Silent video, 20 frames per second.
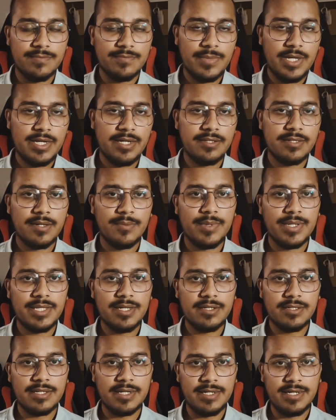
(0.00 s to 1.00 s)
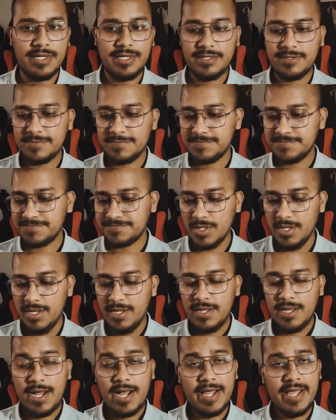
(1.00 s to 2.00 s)
in some other cities,
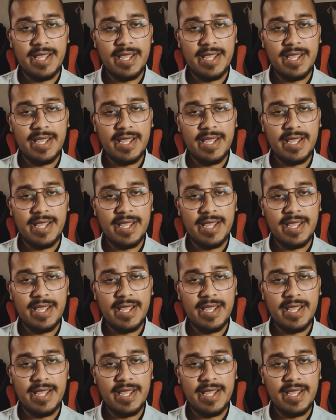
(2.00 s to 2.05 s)
I